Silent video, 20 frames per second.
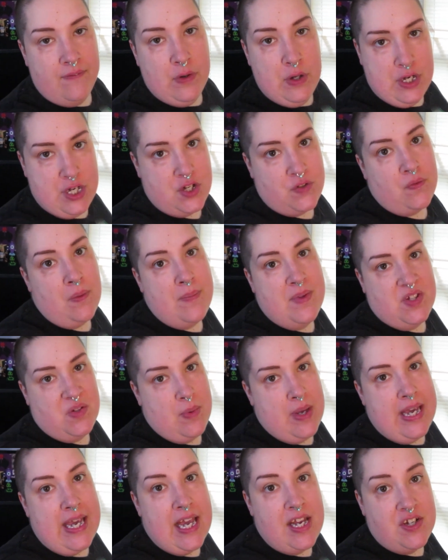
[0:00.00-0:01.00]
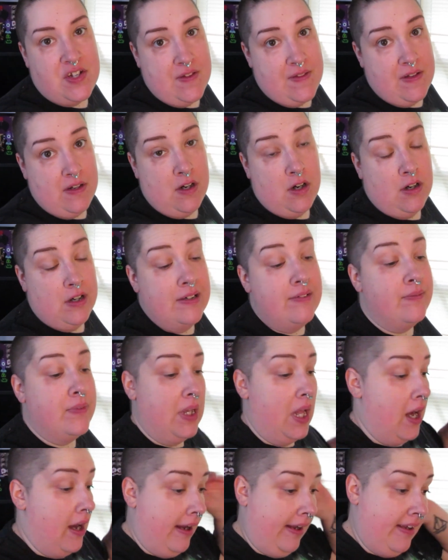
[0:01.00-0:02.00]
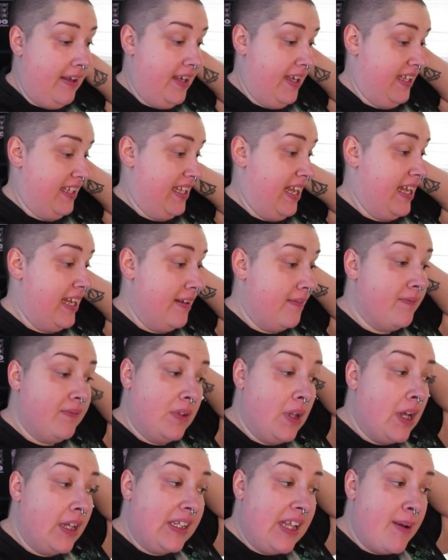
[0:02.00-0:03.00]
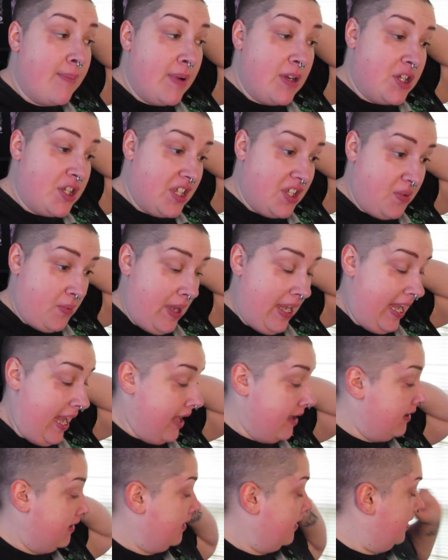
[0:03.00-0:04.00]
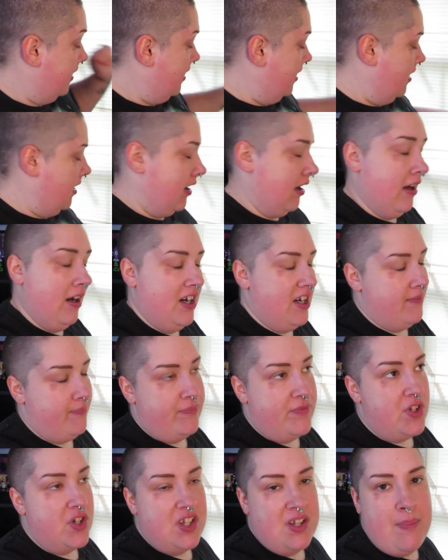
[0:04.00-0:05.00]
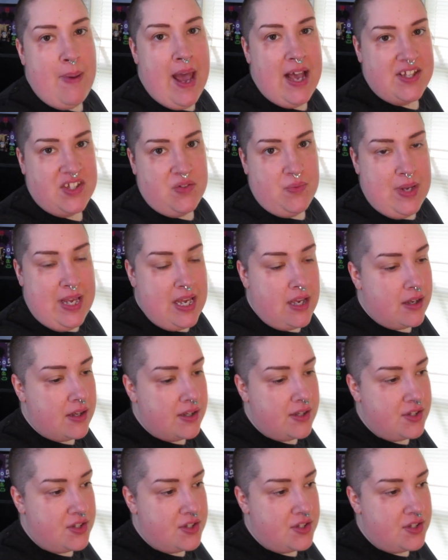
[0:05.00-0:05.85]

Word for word: footage from this weekend to the current vlog because I didn't vlog that much this weekend or during the past week.